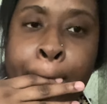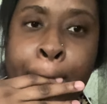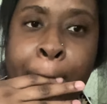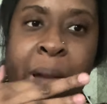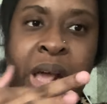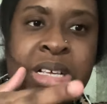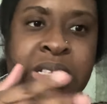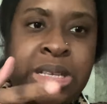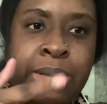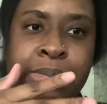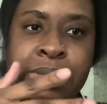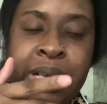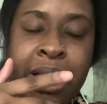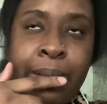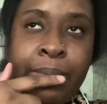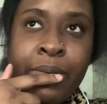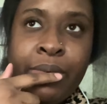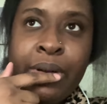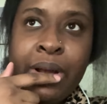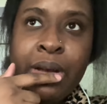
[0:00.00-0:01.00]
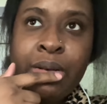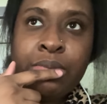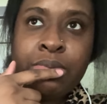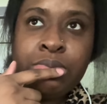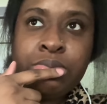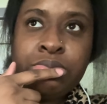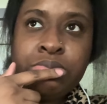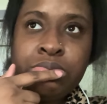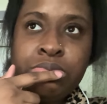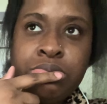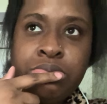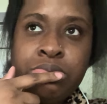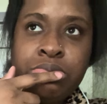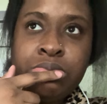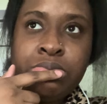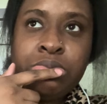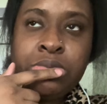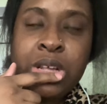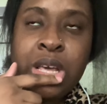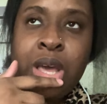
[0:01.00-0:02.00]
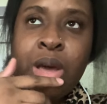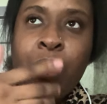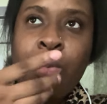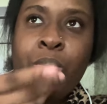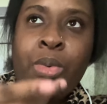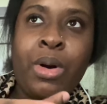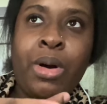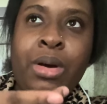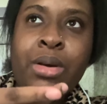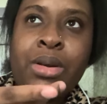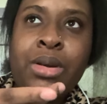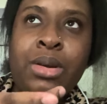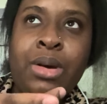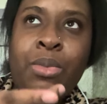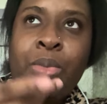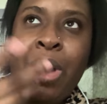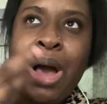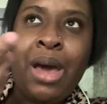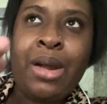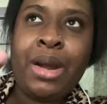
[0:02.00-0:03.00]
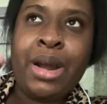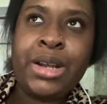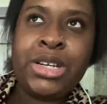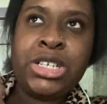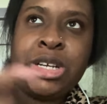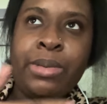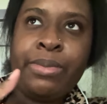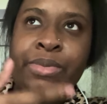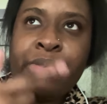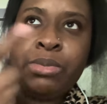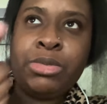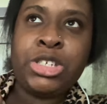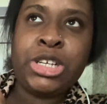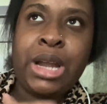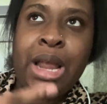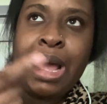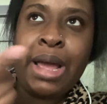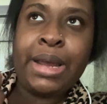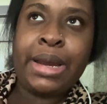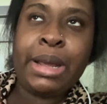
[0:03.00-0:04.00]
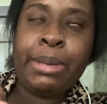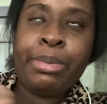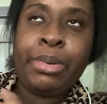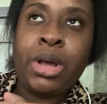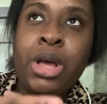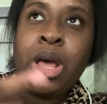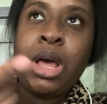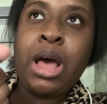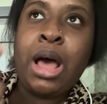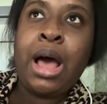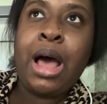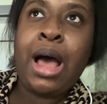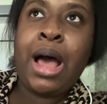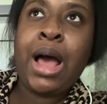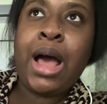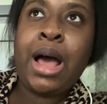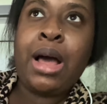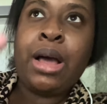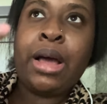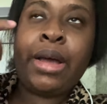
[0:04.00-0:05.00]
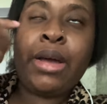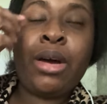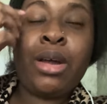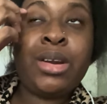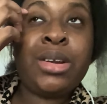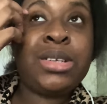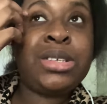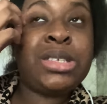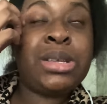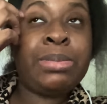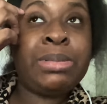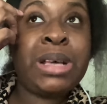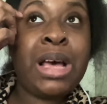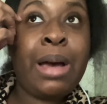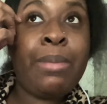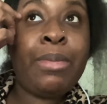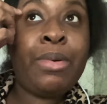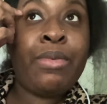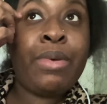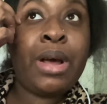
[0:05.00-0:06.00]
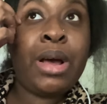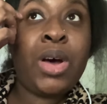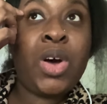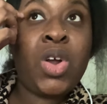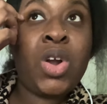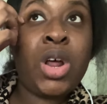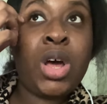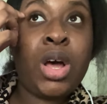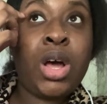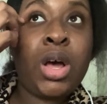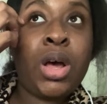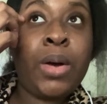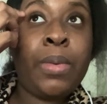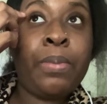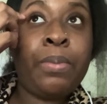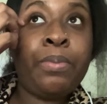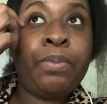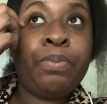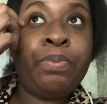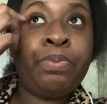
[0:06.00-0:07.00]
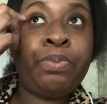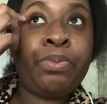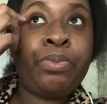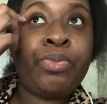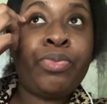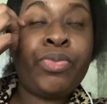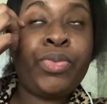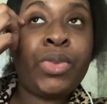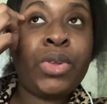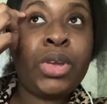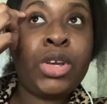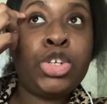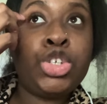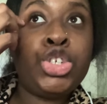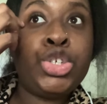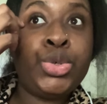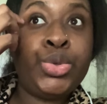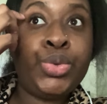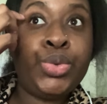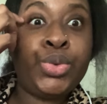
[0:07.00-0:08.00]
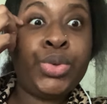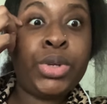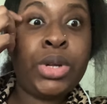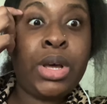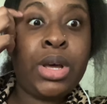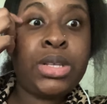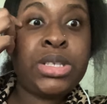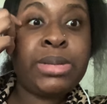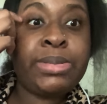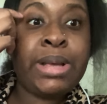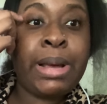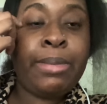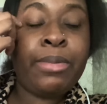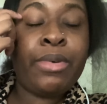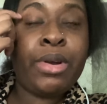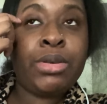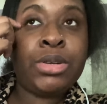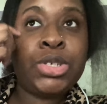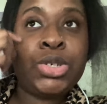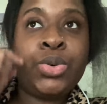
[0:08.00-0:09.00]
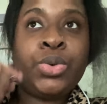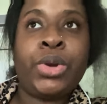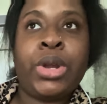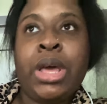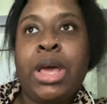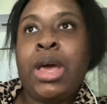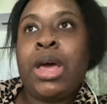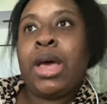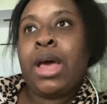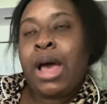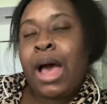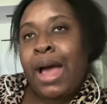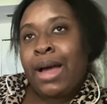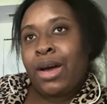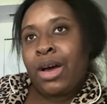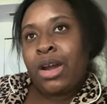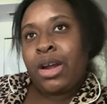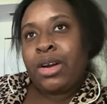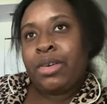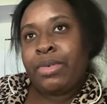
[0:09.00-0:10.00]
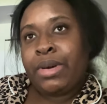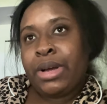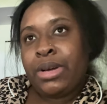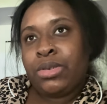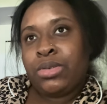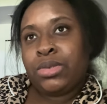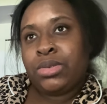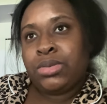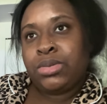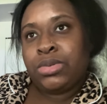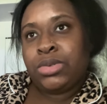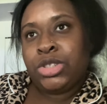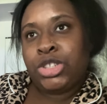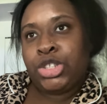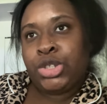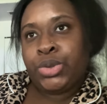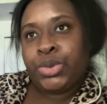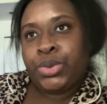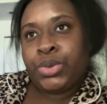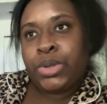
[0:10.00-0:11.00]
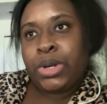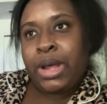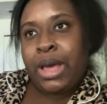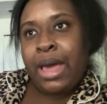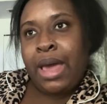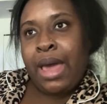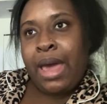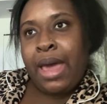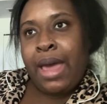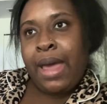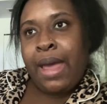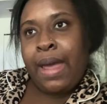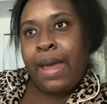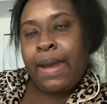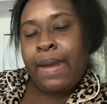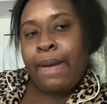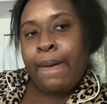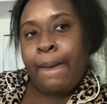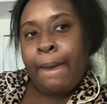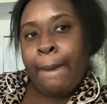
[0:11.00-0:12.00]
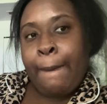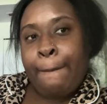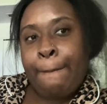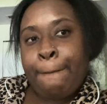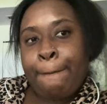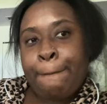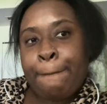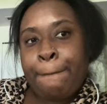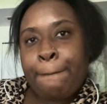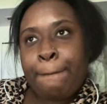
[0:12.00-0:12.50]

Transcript: sometime around well how did i jump from july and april i got sometime around um june sometime around june i got it around june and um